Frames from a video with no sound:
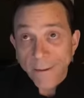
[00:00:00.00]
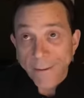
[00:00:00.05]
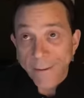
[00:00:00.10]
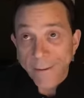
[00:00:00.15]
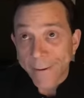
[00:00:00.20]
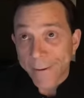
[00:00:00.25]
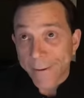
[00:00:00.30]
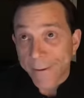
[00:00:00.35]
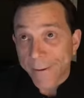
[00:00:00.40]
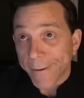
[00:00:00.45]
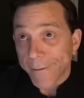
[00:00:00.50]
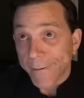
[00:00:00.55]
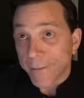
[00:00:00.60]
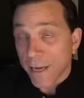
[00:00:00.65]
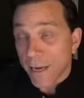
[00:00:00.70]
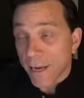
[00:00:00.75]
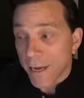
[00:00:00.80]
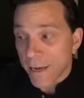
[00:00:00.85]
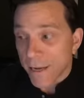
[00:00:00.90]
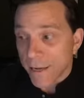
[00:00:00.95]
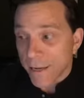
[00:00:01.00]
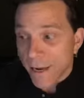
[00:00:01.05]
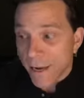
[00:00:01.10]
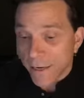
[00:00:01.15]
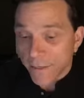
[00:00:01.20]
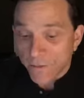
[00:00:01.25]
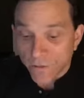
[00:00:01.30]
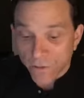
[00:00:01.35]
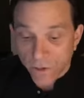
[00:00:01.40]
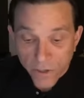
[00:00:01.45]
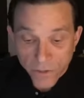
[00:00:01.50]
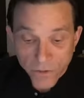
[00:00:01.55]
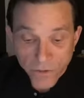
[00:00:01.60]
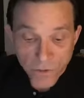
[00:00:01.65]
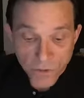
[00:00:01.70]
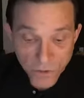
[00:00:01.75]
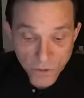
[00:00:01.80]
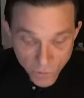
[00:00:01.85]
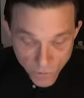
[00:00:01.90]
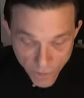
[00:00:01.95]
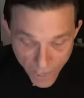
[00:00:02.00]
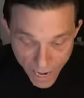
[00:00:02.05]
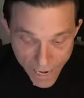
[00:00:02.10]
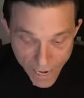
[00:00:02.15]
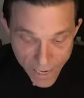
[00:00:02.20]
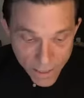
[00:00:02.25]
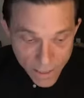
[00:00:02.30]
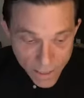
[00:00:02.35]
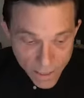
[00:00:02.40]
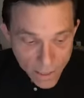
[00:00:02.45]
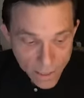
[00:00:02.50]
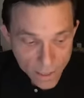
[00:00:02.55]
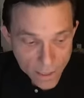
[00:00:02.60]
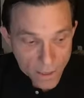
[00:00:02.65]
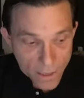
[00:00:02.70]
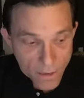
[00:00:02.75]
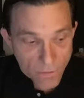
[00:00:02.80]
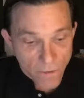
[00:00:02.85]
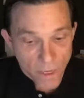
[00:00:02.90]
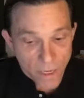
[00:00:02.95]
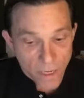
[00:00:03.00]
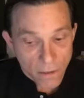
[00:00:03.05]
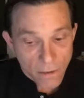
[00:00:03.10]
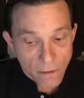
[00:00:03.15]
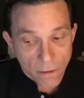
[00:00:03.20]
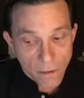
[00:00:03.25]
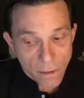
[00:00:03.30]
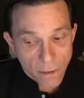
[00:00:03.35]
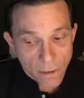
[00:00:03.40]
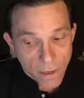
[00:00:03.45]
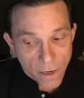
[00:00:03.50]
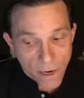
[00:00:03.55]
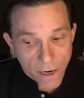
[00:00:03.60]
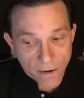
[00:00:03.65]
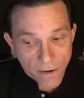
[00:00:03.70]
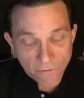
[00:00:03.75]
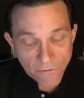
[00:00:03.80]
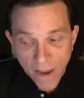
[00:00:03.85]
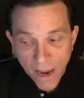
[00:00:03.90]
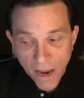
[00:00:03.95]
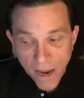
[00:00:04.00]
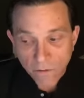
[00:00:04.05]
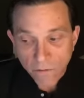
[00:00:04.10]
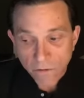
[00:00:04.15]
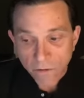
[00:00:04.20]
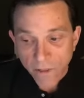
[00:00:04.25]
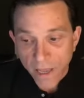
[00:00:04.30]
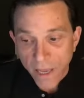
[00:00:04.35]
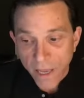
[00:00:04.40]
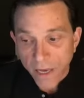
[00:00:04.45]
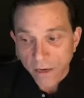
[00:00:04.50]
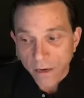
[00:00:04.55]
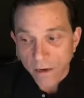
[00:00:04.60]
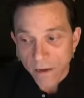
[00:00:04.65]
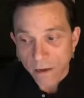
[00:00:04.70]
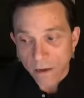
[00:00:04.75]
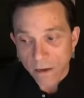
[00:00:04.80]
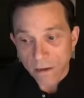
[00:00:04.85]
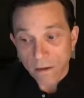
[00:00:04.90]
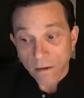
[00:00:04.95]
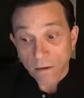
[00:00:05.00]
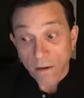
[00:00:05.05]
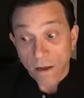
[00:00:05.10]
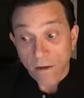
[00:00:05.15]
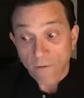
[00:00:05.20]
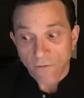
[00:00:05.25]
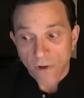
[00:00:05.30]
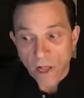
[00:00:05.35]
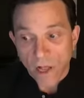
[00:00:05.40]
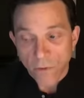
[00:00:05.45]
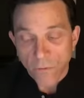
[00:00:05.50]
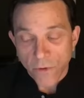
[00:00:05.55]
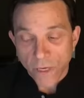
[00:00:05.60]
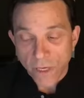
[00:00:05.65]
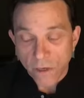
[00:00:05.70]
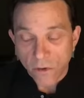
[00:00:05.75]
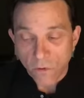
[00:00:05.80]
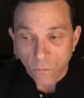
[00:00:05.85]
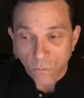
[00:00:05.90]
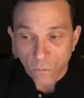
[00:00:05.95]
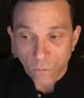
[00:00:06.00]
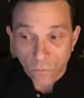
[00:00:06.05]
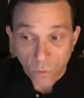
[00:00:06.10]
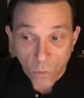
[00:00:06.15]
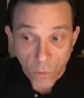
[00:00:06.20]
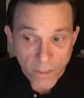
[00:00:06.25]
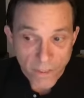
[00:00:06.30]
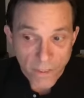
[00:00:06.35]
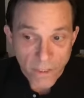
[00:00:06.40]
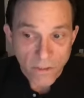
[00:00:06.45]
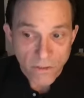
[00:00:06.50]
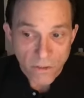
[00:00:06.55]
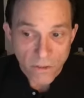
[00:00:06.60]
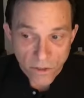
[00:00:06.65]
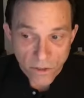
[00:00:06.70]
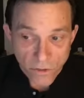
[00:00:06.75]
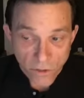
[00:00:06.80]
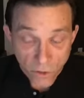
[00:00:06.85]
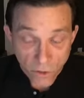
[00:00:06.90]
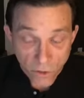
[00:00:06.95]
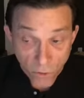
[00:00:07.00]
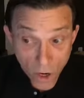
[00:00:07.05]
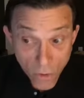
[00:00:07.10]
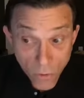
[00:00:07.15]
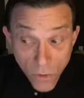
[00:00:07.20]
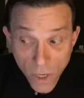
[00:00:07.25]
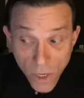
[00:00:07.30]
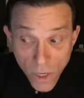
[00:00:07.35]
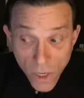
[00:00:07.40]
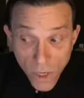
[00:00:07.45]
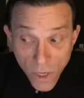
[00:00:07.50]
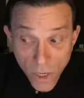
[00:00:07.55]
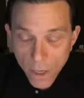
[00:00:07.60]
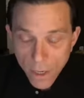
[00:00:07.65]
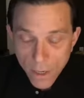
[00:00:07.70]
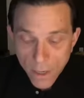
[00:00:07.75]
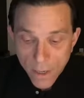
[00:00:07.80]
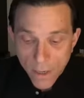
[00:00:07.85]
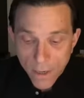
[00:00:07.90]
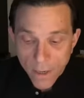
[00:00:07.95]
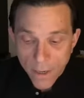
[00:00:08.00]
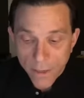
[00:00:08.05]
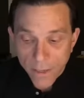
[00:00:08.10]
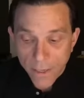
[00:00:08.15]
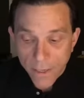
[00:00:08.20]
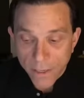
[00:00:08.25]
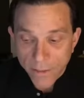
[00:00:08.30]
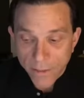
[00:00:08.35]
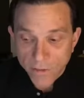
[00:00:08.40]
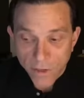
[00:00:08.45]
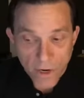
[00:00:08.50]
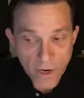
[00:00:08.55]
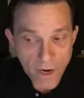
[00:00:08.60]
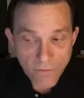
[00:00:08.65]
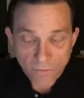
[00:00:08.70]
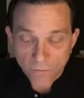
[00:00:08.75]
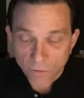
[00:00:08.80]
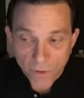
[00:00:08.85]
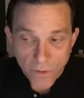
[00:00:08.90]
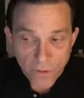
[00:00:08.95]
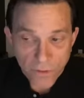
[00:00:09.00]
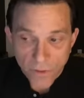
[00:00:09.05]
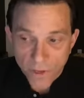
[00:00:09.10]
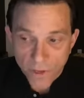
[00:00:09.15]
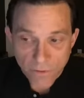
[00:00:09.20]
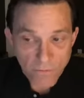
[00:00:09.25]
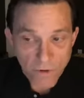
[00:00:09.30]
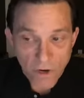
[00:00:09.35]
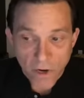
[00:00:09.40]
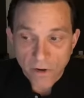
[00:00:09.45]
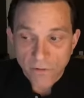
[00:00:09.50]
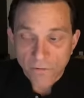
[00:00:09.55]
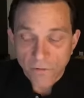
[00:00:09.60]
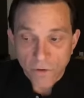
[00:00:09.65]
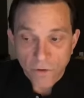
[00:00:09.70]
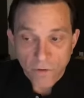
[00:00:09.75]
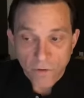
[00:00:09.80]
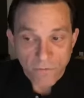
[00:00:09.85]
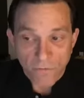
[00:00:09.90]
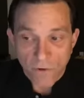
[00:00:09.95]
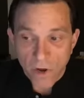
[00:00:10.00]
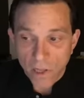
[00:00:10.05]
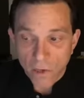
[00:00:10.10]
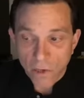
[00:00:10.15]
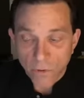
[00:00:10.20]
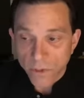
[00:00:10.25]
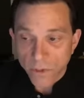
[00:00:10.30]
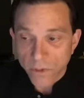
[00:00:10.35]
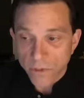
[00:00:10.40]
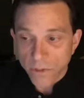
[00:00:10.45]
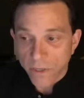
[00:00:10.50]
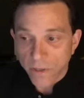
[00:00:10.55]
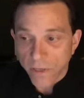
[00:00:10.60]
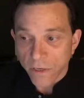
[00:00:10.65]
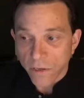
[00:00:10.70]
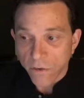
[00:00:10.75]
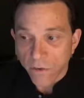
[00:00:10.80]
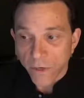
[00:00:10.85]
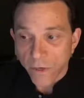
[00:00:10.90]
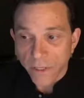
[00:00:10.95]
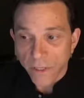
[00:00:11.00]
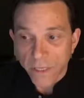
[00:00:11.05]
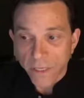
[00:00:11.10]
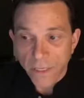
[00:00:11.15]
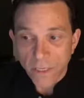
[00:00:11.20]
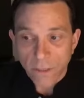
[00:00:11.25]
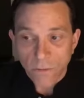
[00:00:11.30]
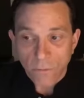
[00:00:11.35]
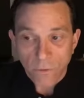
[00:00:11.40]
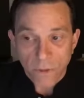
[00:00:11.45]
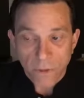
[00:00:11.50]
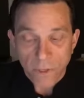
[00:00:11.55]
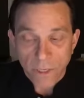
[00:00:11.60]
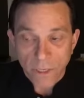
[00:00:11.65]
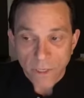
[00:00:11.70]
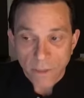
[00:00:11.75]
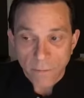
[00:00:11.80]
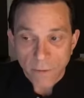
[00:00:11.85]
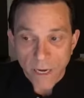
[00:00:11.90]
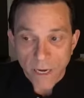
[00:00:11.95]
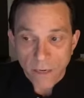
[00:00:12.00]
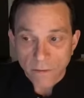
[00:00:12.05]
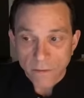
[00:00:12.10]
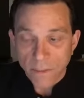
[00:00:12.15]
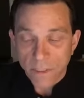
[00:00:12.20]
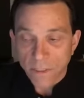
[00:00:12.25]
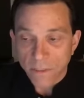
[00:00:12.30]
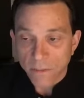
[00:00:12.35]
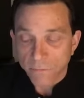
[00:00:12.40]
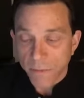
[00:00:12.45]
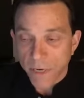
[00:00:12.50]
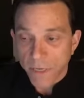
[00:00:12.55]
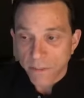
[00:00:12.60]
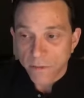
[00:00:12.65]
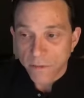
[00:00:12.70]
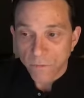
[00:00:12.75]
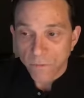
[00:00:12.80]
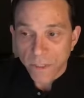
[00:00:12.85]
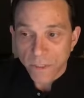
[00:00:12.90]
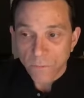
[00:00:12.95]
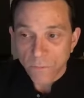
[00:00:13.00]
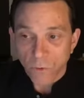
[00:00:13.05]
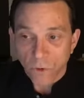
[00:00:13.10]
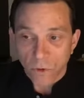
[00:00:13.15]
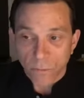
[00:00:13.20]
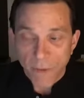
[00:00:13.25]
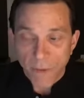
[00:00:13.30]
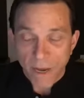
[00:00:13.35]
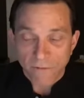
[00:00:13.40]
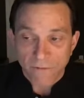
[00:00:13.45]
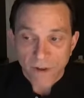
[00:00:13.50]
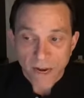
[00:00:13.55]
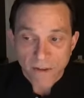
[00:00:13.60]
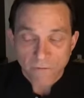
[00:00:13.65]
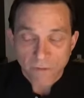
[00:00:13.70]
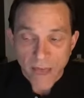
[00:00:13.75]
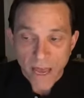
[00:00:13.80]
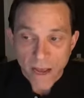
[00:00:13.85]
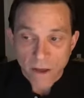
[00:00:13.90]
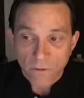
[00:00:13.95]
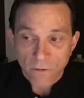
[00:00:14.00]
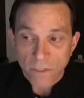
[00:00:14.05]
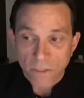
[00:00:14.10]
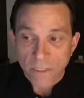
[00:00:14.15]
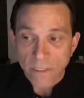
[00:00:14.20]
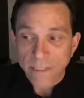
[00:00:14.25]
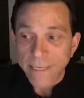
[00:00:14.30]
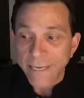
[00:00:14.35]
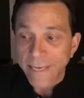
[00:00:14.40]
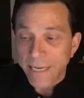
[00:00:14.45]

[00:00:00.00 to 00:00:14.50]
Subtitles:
And I started to do that. And then I found that a following quickly started to grow. And I started off with very few followers. And then quickly, within about 6 months, we were about 5,000. And